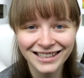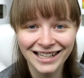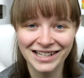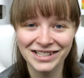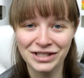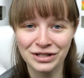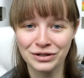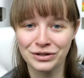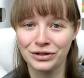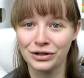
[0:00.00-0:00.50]

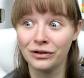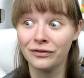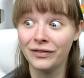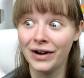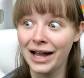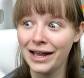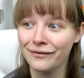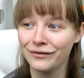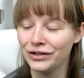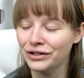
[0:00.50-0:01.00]
It's a
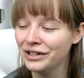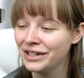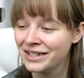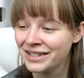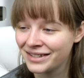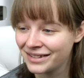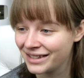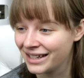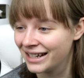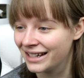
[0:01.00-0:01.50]
survival
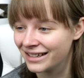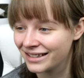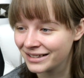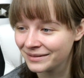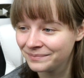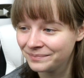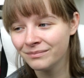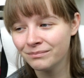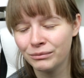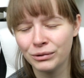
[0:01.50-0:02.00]
instinct.
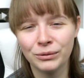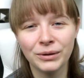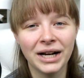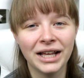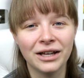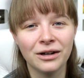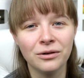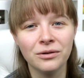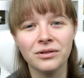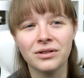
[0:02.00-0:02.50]
But when
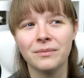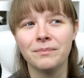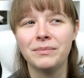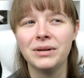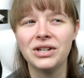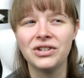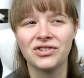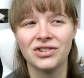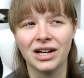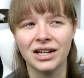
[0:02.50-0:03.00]
I go to the beach,